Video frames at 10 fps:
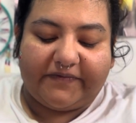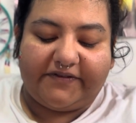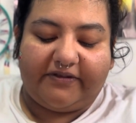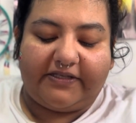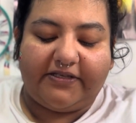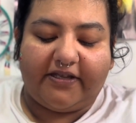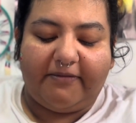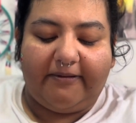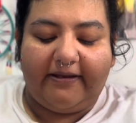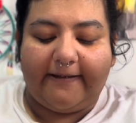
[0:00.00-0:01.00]
So they took him
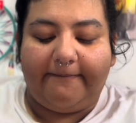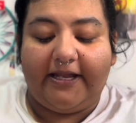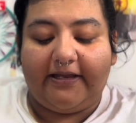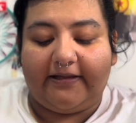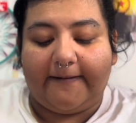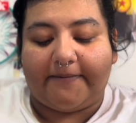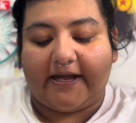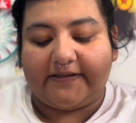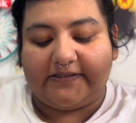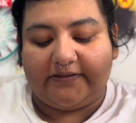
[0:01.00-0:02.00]
immediately
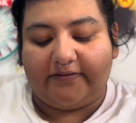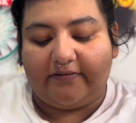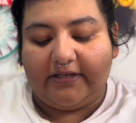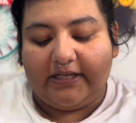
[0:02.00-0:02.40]
back to